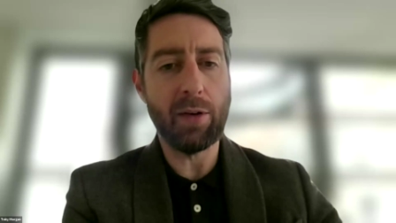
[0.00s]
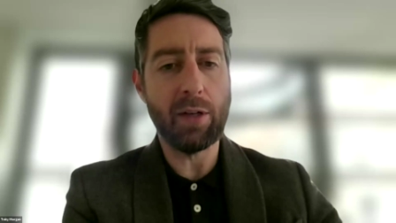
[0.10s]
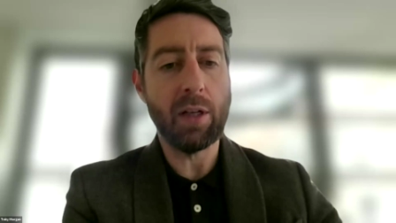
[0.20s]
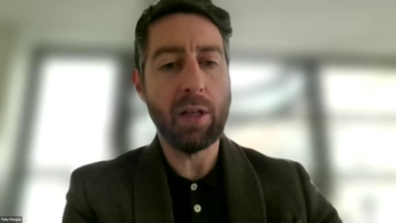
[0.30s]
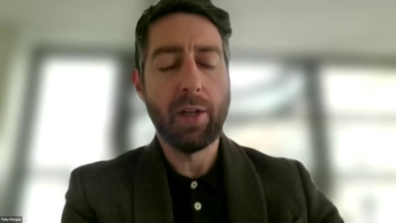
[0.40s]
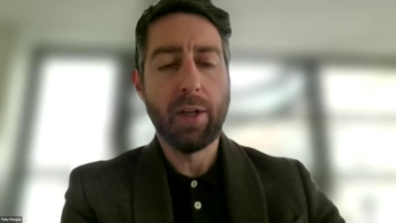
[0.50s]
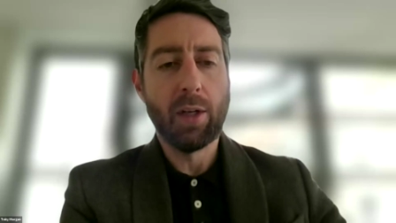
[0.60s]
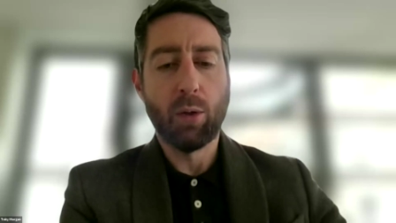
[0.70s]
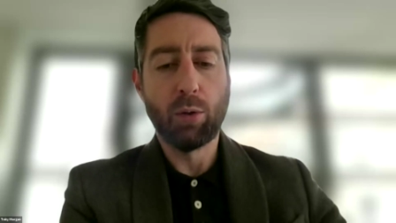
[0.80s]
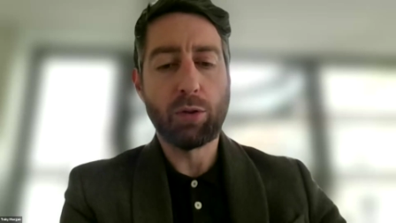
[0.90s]
And
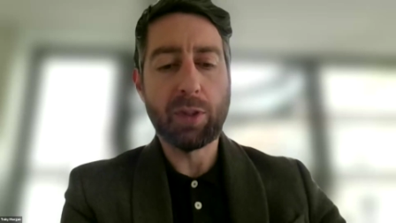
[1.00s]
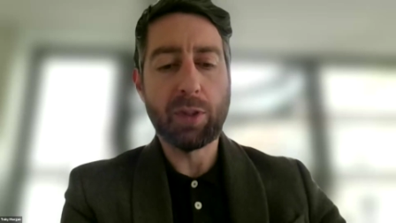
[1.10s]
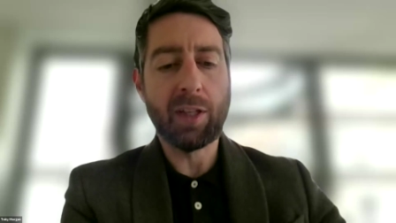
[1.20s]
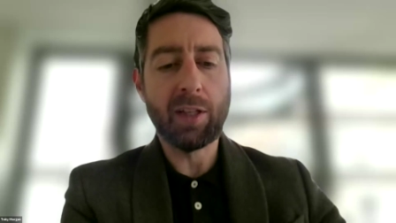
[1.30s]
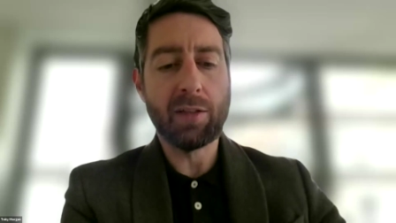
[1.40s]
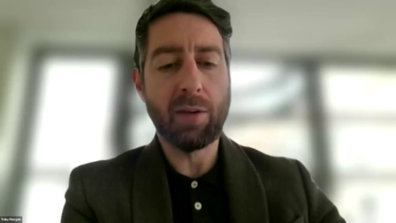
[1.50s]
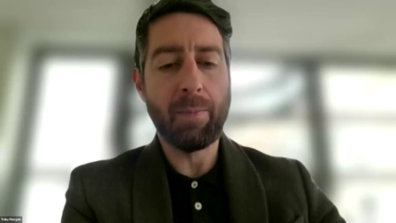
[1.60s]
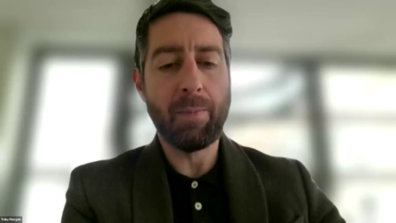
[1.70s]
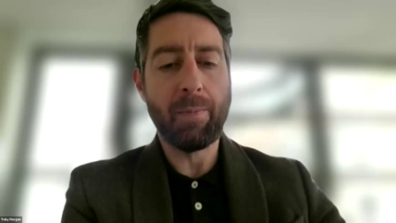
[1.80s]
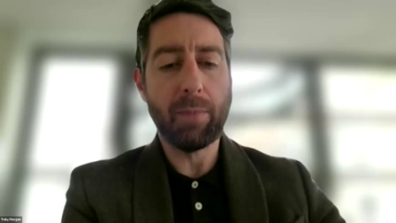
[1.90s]
also we're seeing
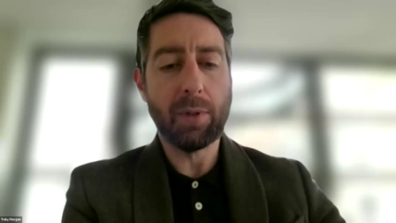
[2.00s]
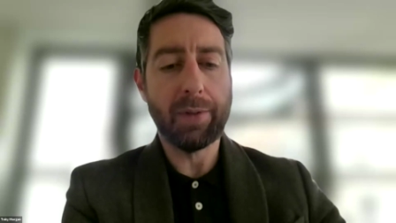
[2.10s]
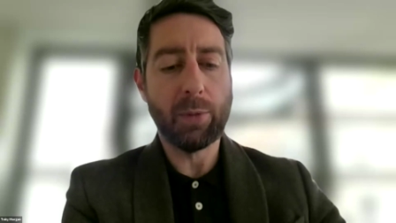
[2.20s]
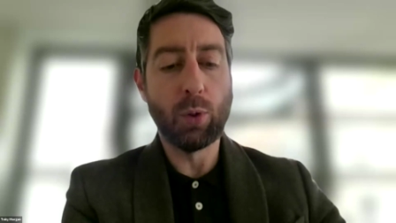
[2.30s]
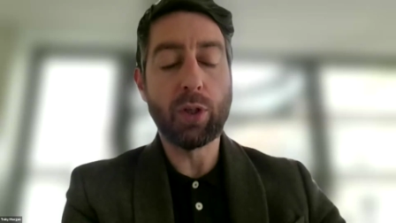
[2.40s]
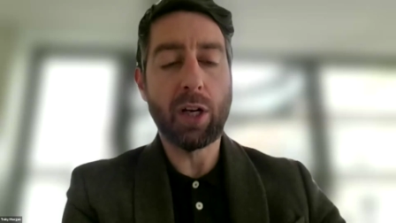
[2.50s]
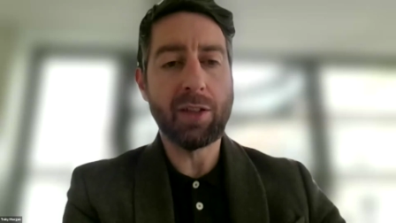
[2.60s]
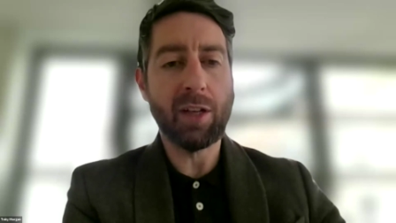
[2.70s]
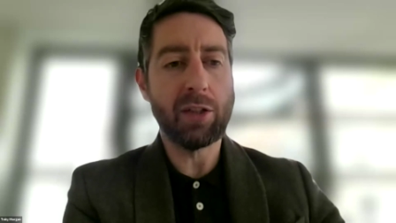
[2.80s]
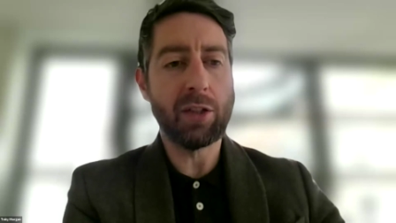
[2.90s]
some
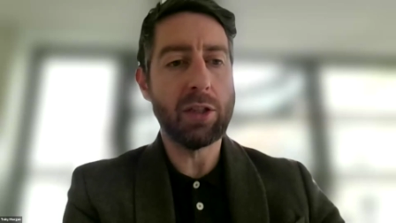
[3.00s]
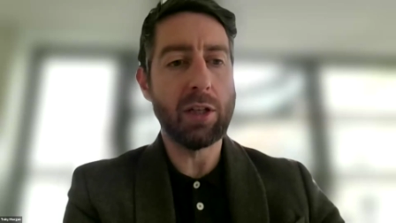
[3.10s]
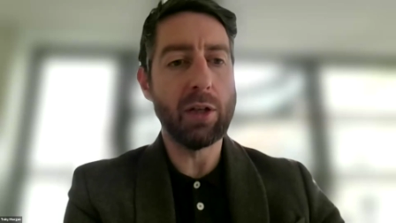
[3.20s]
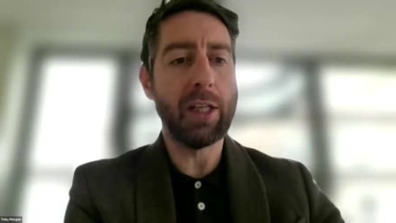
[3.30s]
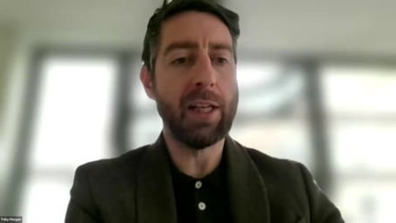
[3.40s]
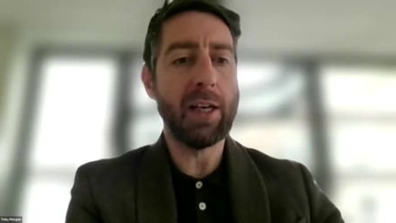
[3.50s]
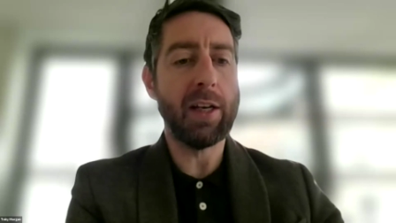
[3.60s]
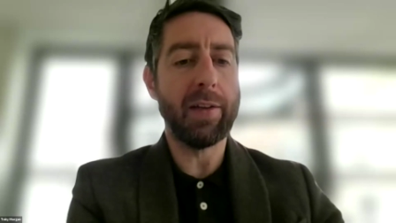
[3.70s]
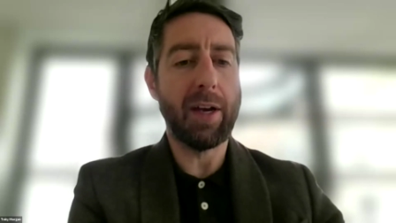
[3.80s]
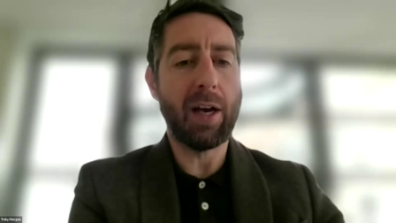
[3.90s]
organizations looking
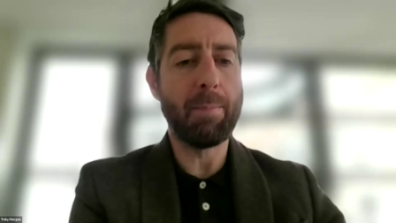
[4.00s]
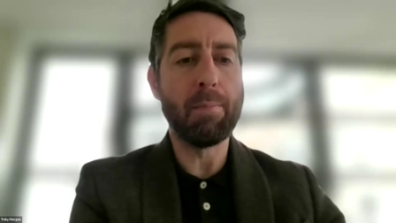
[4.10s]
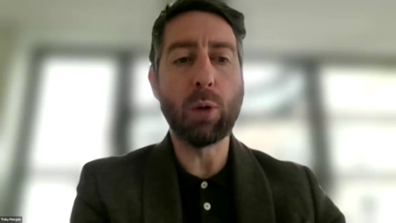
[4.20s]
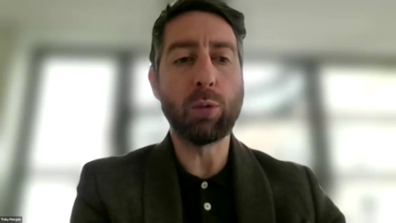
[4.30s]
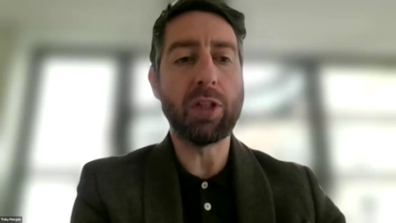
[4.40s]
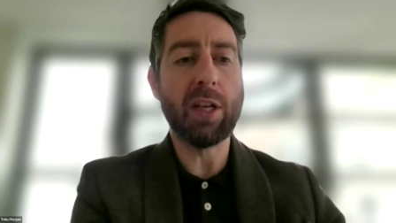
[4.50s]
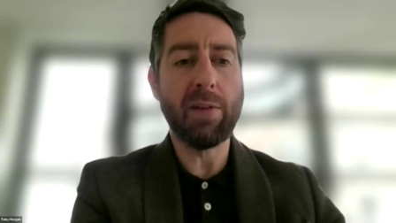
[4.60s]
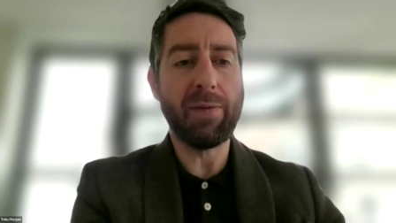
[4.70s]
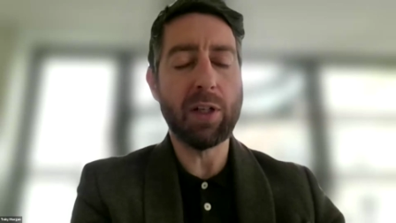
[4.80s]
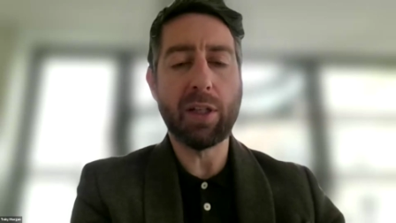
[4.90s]
at
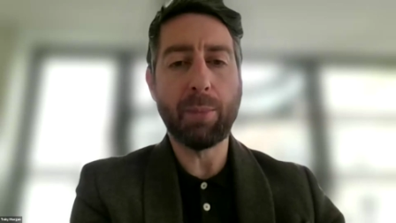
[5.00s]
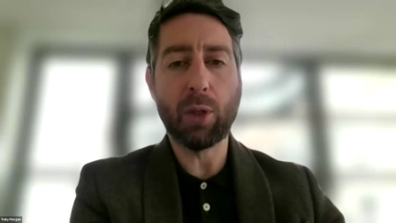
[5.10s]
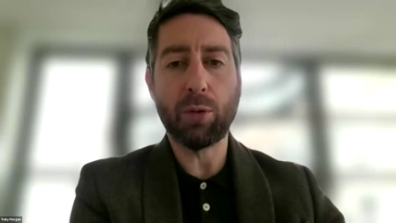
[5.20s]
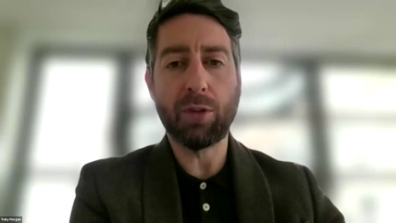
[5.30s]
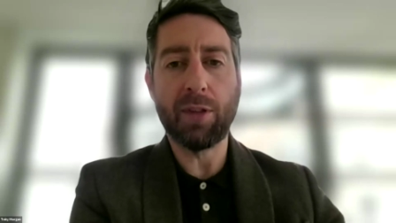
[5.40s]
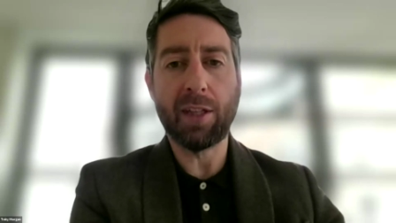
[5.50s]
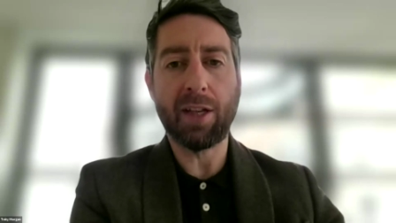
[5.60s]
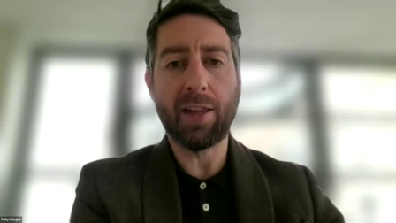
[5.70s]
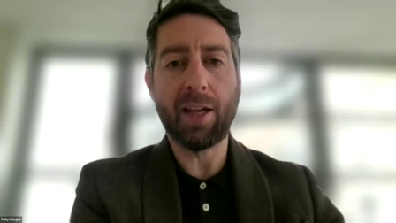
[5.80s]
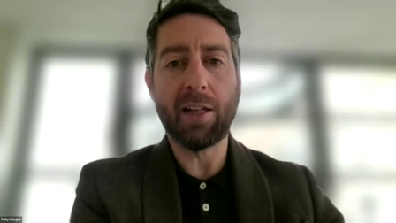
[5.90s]
multi-year funding models and things
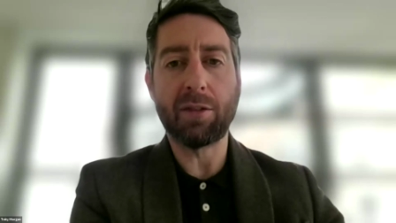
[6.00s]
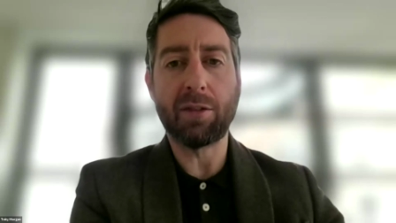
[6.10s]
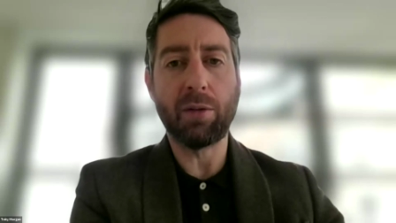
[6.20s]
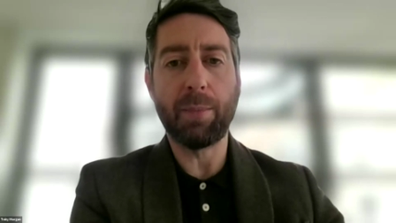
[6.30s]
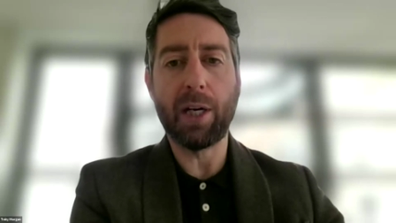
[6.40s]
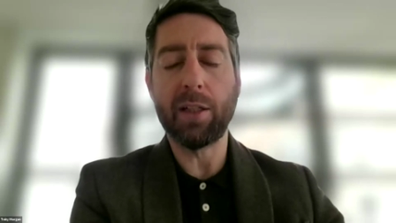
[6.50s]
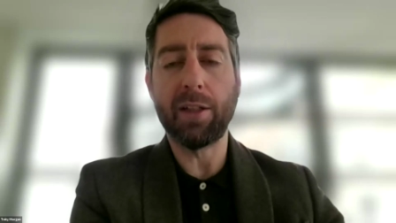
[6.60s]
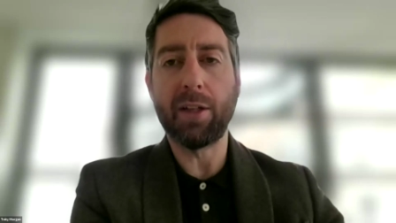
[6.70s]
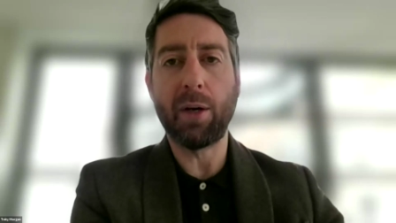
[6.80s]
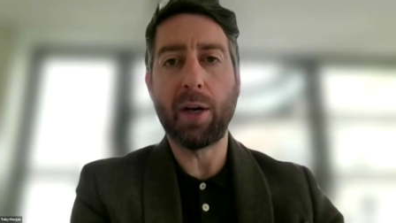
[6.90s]
like that. So you might,
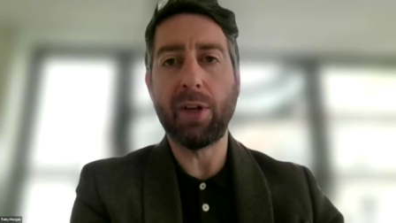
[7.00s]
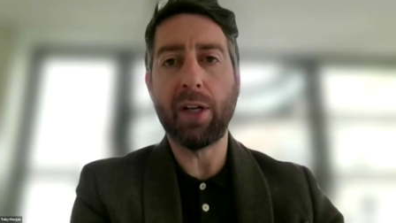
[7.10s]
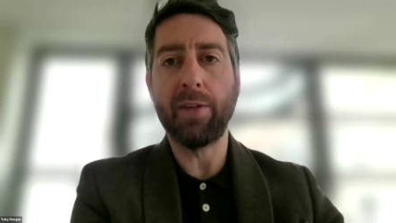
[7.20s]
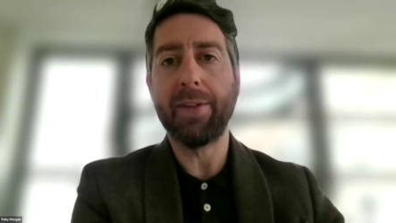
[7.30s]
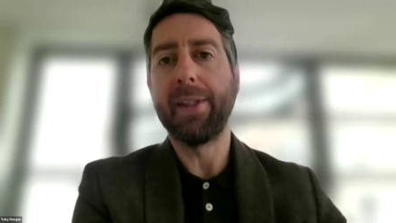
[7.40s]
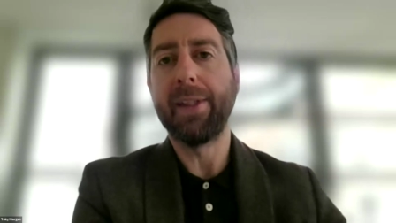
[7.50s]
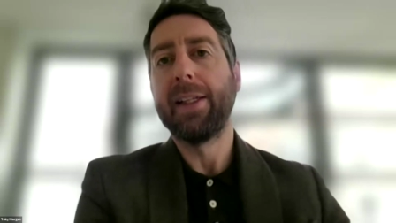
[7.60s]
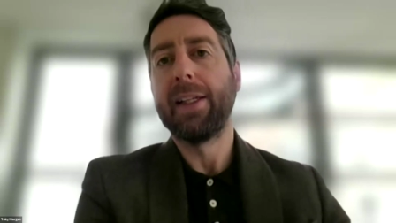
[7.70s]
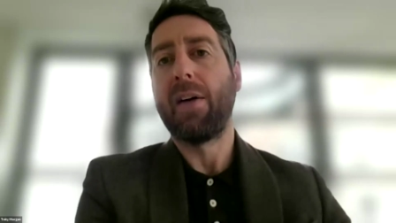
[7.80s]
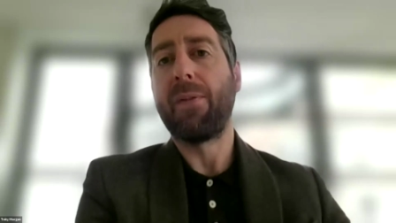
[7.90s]
have a
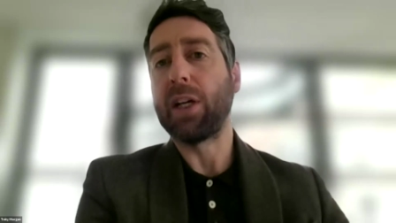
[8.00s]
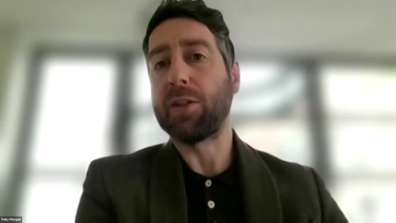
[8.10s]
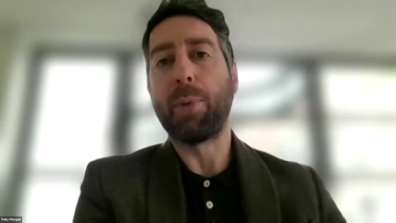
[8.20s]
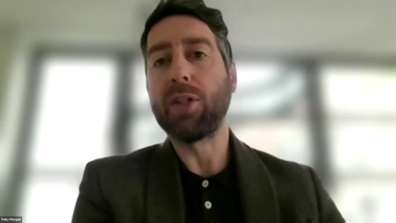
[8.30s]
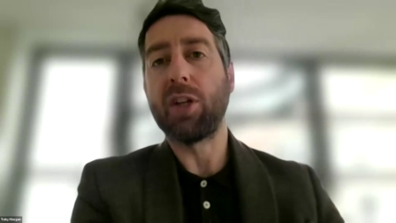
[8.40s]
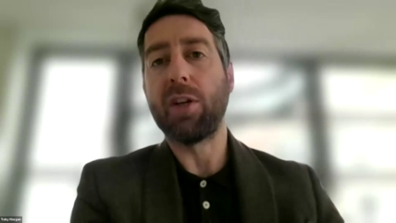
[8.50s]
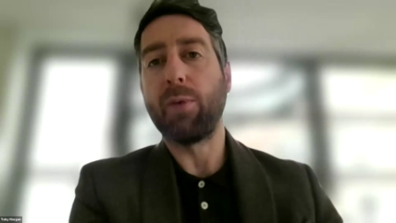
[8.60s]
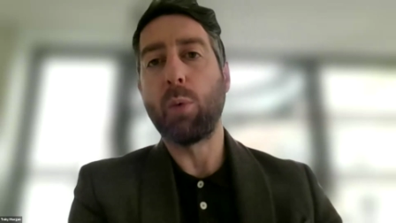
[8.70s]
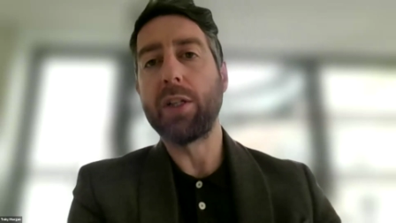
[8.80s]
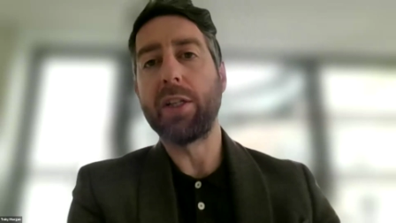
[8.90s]
fixed budget for
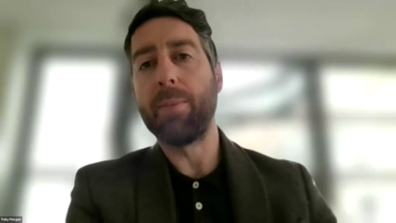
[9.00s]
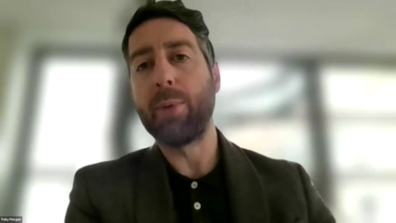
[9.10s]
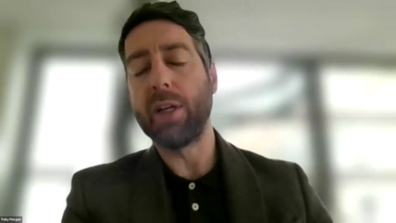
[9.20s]
1 year, but